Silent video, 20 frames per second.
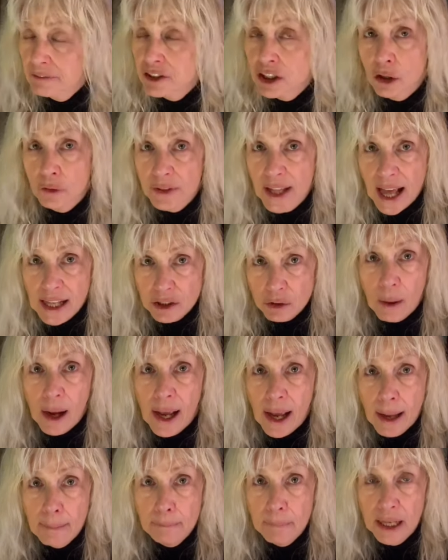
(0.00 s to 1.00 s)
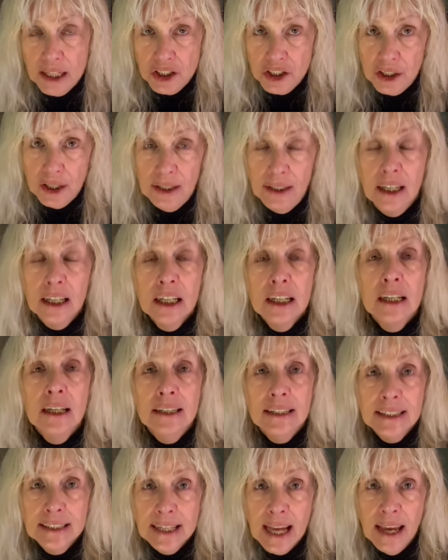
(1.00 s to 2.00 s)
So that's why I mentioned
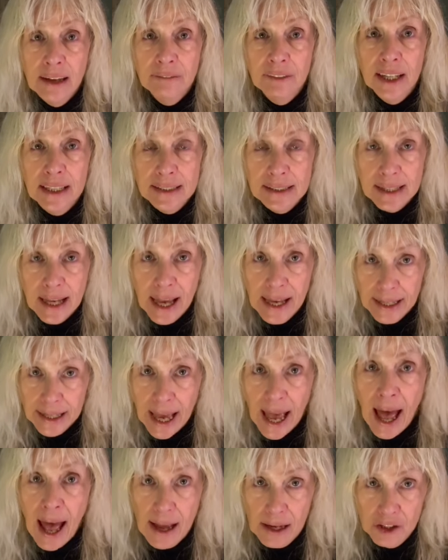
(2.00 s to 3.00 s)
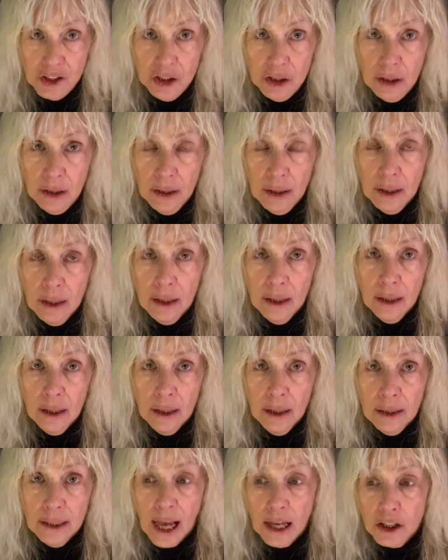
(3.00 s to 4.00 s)
savings and cash
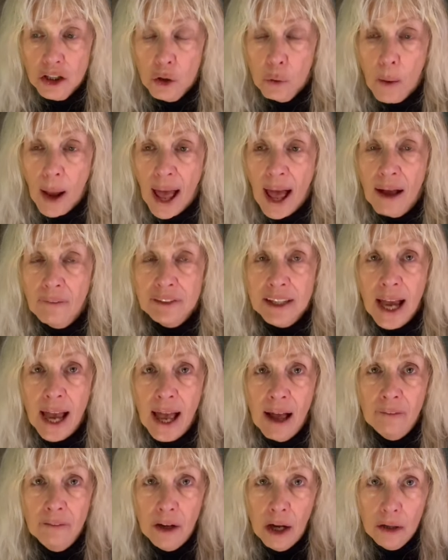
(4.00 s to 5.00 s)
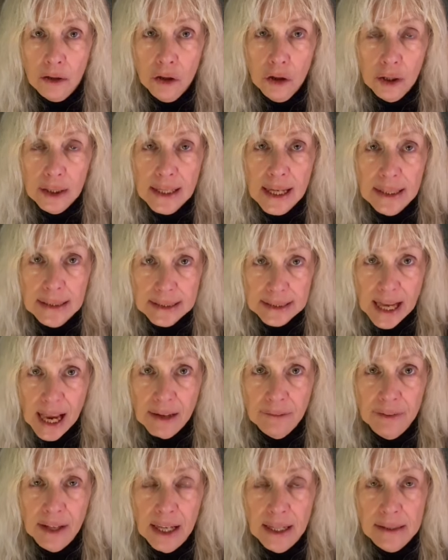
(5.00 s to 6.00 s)
yeah, you have to have a good
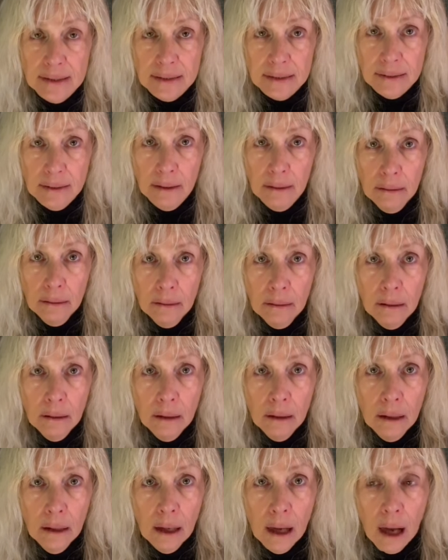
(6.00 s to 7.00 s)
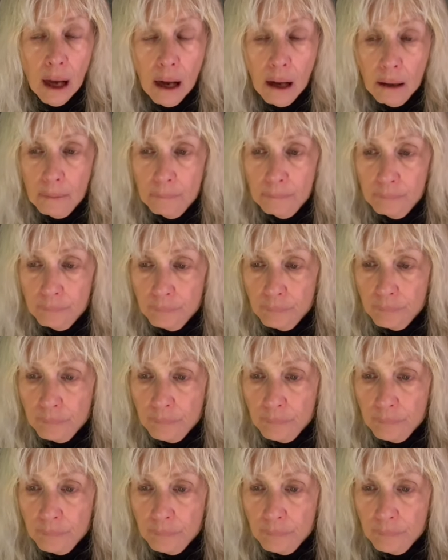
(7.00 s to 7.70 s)
savings um,